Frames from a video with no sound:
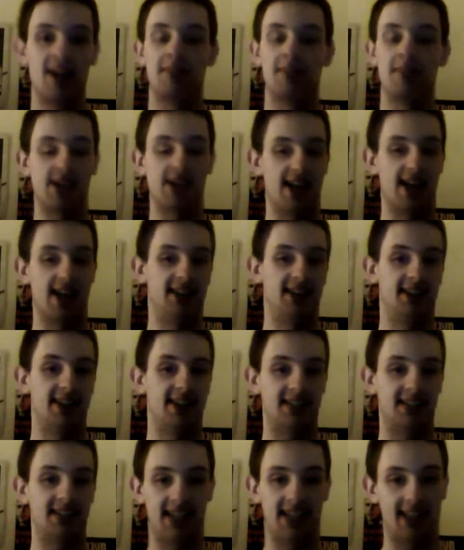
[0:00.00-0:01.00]
because
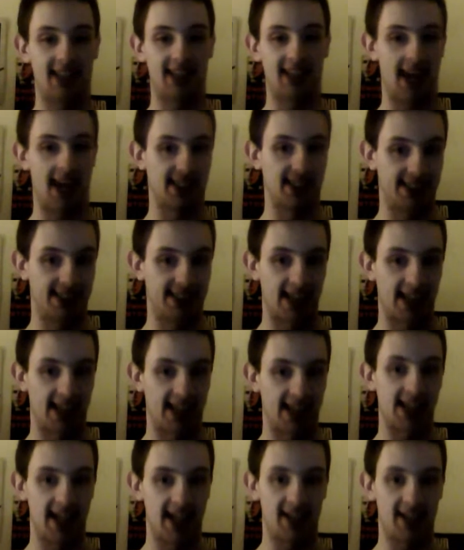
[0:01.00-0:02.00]
this is a
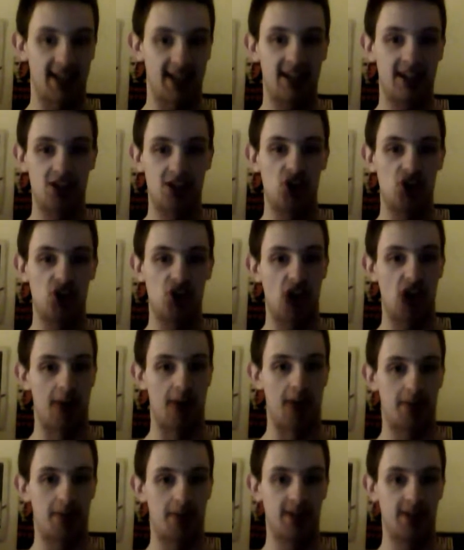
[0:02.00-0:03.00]
sinking ship